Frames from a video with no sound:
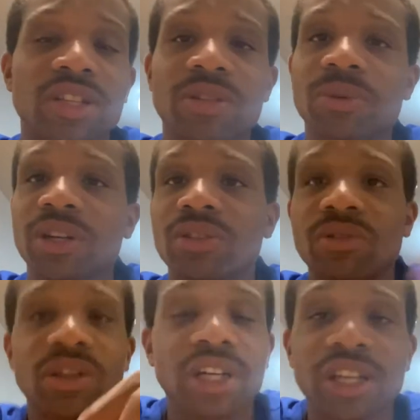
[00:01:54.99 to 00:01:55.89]
That's why, you
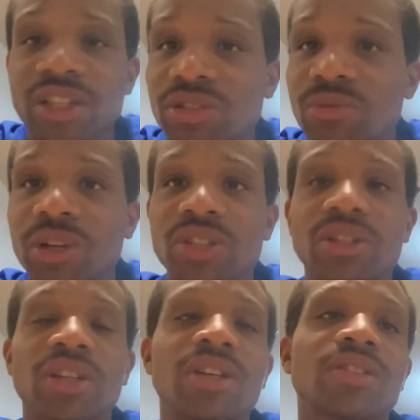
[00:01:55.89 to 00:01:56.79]
know, you got to constantly wash
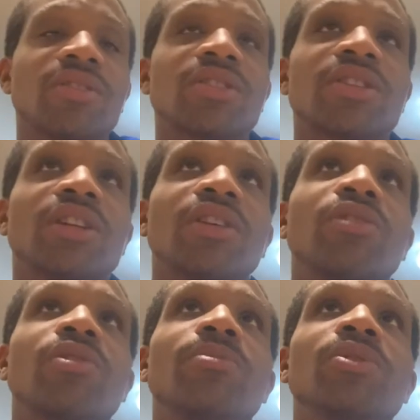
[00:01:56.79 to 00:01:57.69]
your hands. I understand
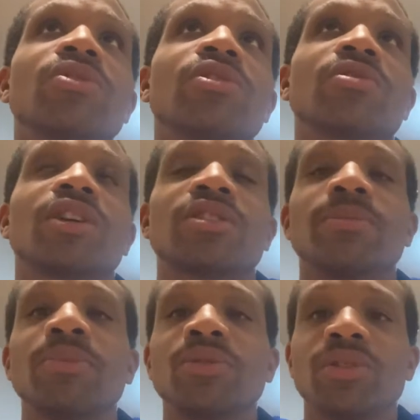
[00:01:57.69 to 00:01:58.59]
that your immune system has
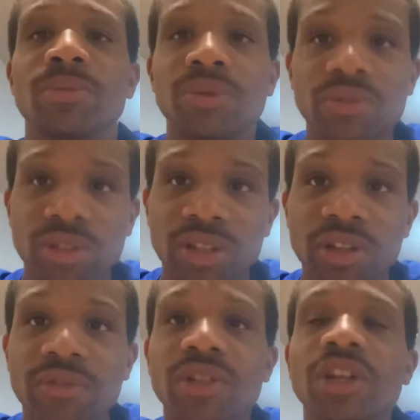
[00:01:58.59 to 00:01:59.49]
to build an
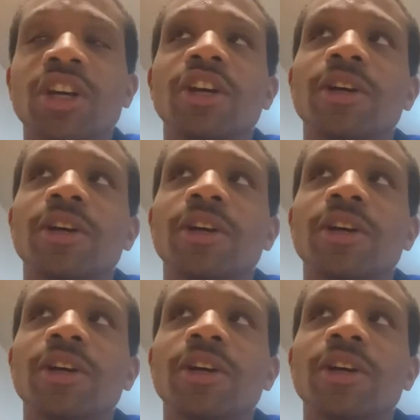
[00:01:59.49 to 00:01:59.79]
immunity of it.